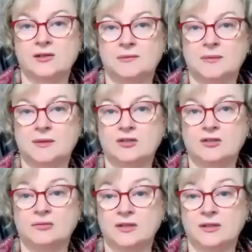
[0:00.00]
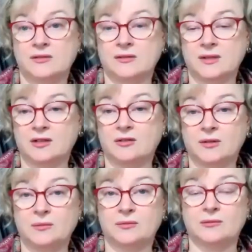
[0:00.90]
I mean, the short answer is I agree
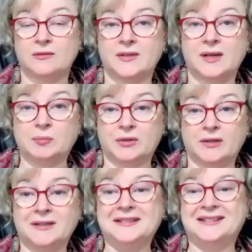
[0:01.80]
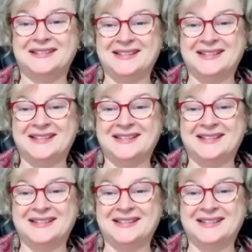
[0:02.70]
with all of that, Brian.